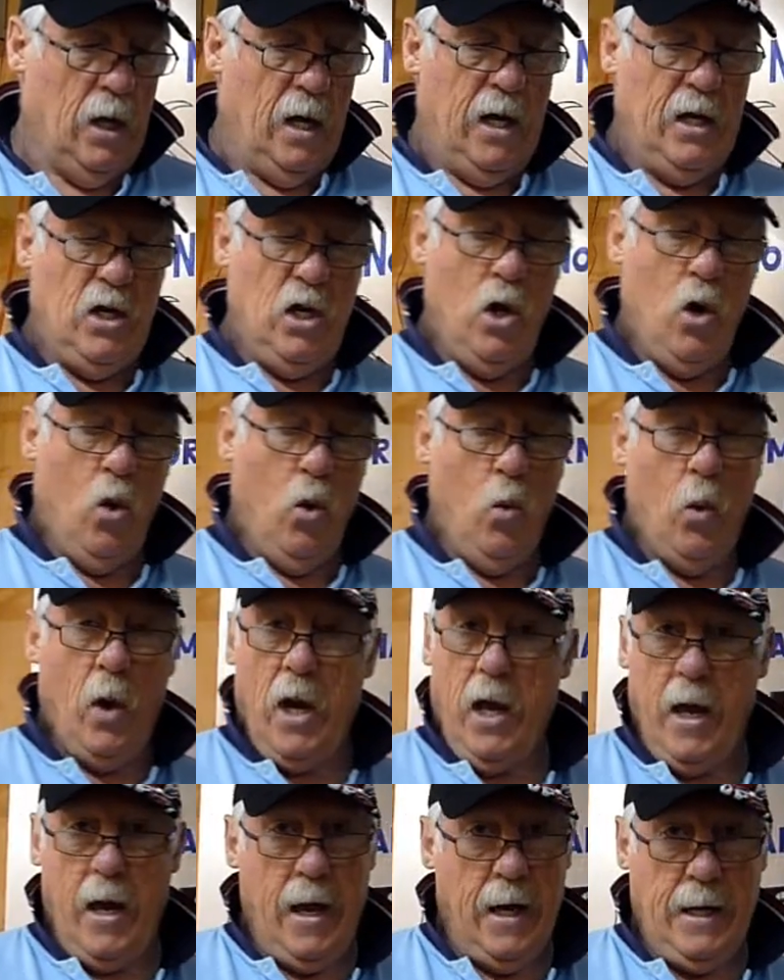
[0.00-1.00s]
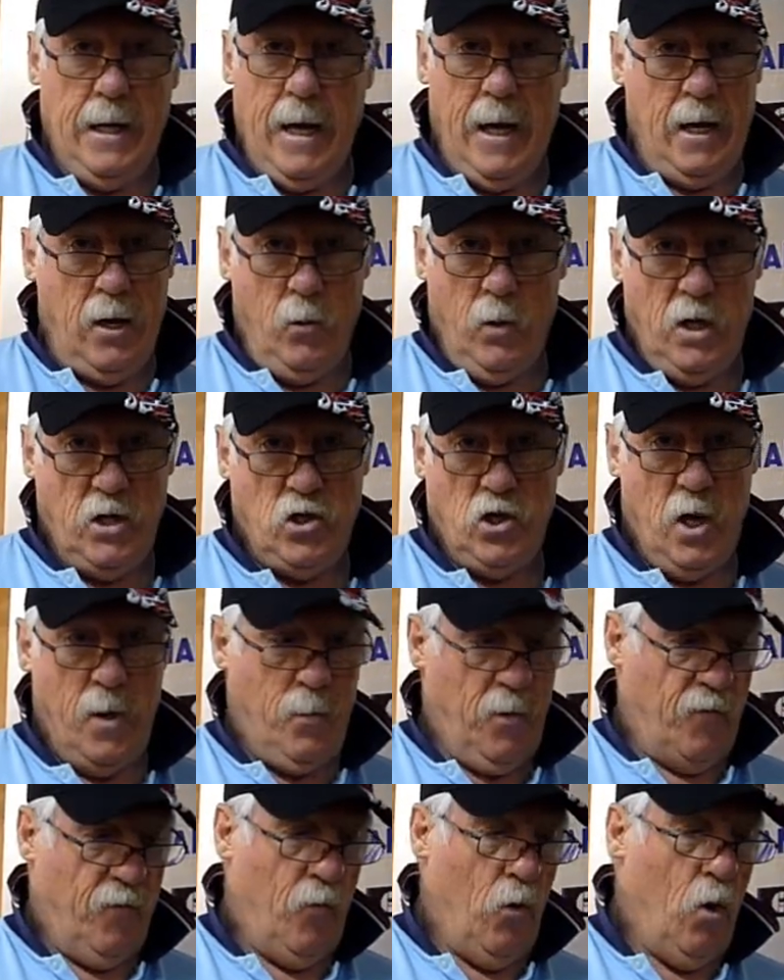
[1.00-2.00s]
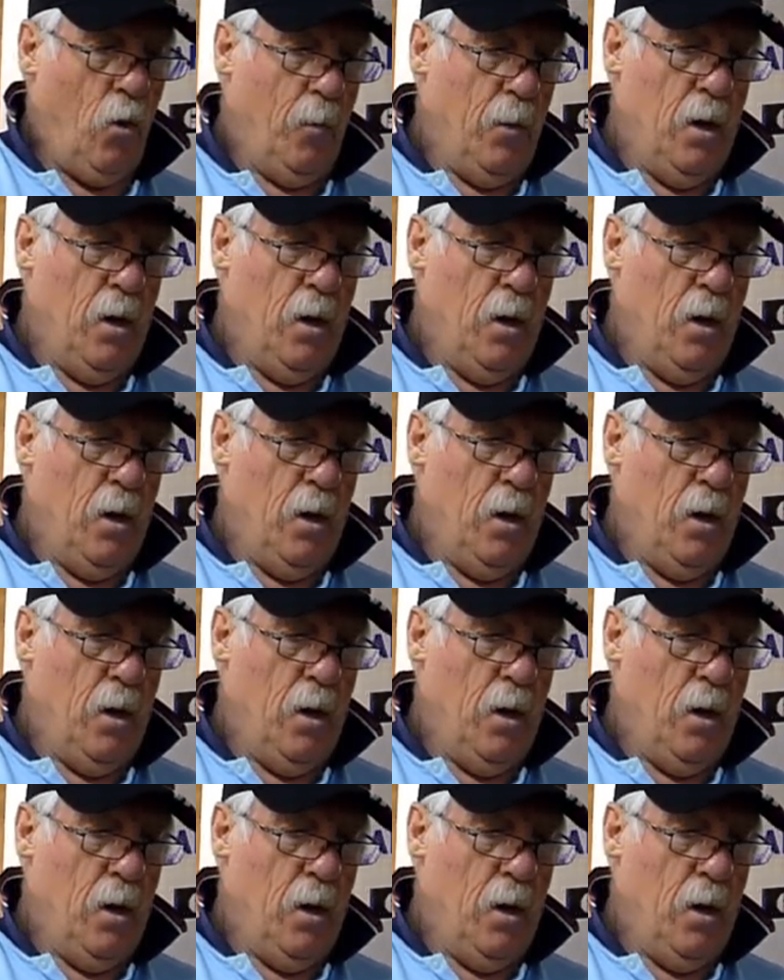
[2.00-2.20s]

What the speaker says: No way, in any way, shape or form.